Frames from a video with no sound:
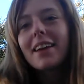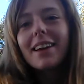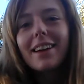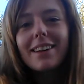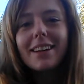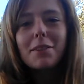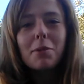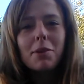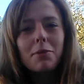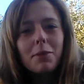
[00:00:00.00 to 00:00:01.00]
And it's
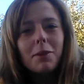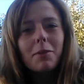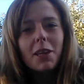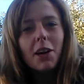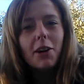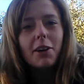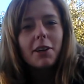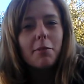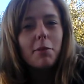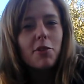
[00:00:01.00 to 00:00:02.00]
been really, really hard,
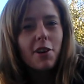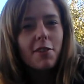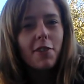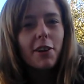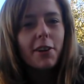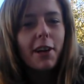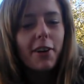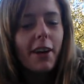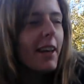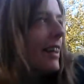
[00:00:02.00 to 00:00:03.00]
and I've been trying to figure it
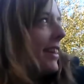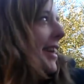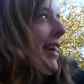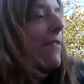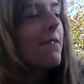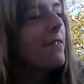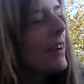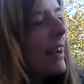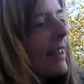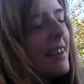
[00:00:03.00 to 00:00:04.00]
out, and I
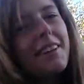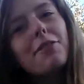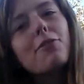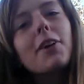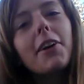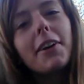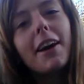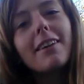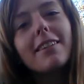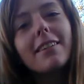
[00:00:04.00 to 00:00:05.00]
finally figured
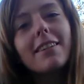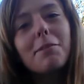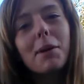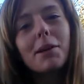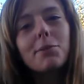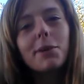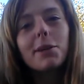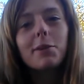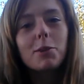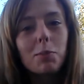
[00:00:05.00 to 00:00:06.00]
out the best way
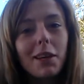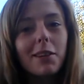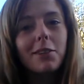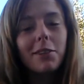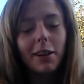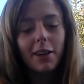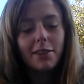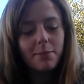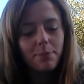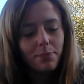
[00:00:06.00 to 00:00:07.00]
to explain it to you guys.